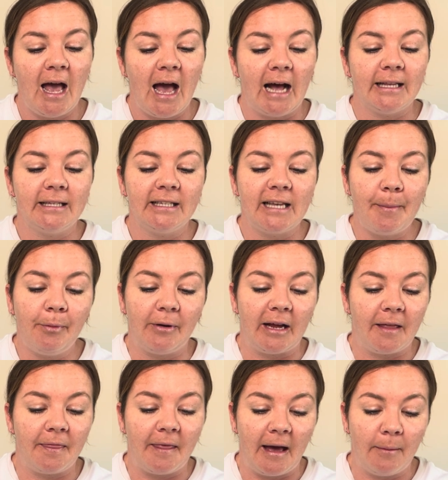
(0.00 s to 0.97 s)
and
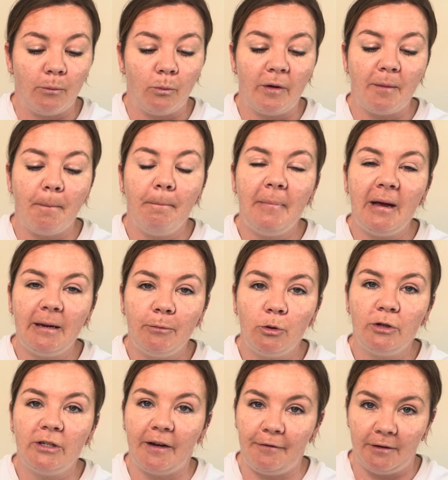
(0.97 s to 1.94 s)
separated them with minimal
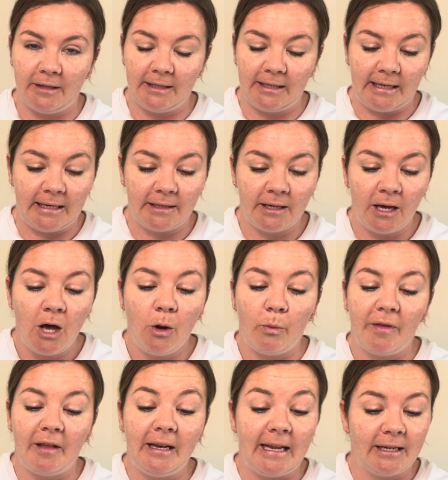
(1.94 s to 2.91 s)
differences
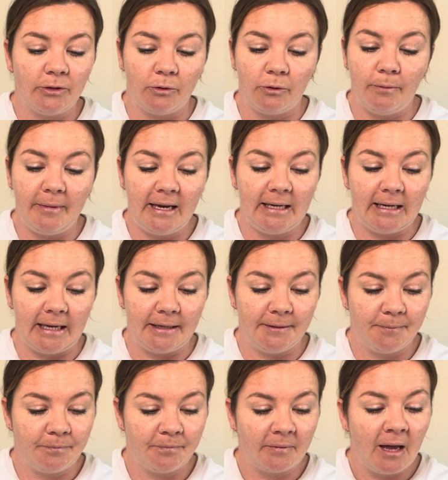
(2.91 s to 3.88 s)
with little meaning.